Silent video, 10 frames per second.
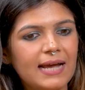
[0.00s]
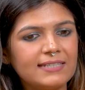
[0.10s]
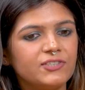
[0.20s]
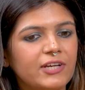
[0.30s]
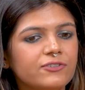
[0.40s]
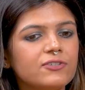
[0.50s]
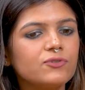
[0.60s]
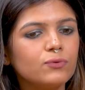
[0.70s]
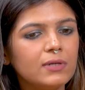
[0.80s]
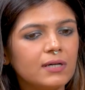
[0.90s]
as a general
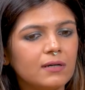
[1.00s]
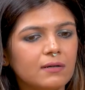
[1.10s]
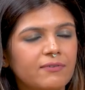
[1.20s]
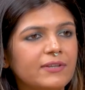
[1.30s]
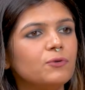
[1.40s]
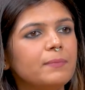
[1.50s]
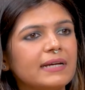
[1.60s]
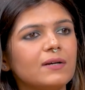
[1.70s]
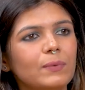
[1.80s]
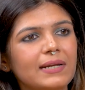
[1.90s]
rule, when you
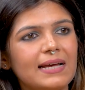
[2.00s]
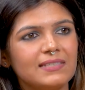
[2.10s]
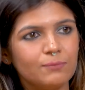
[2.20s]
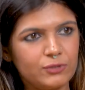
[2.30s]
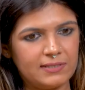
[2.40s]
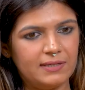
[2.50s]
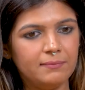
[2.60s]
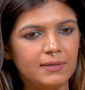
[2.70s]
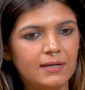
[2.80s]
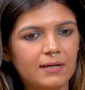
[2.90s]
make a will as a
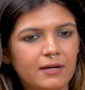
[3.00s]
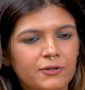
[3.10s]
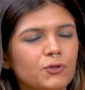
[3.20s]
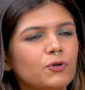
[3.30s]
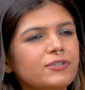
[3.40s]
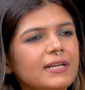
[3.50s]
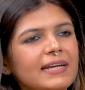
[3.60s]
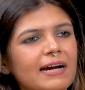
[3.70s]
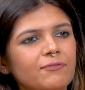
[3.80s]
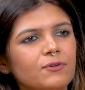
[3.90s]
Muslim, you don't
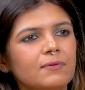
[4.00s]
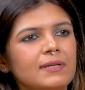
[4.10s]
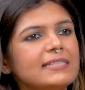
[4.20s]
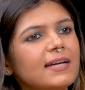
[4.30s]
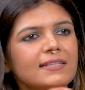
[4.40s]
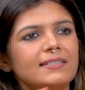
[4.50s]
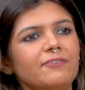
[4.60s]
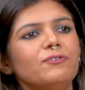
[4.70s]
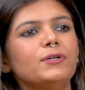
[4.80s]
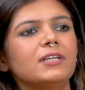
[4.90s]
really have. Let's
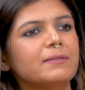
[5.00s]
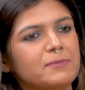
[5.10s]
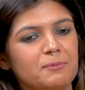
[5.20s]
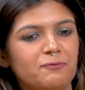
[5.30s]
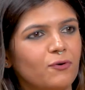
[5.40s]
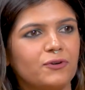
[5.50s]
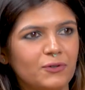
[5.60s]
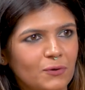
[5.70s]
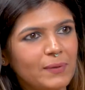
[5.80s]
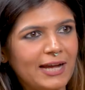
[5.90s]
understand few terms before
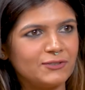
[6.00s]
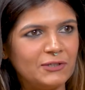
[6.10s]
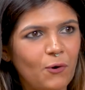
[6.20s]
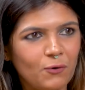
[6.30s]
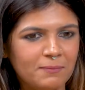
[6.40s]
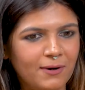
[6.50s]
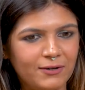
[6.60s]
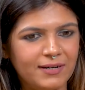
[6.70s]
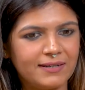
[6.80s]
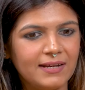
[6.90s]
we actually talk
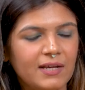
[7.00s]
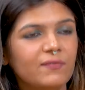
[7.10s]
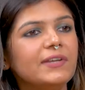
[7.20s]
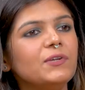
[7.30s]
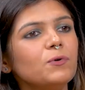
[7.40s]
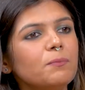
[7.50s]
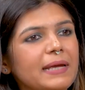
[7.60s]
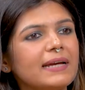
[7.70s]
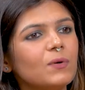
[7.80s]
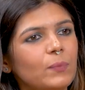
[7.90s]
about it. When you
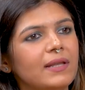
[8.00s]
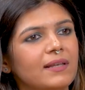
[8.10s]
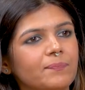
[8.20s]
make a will,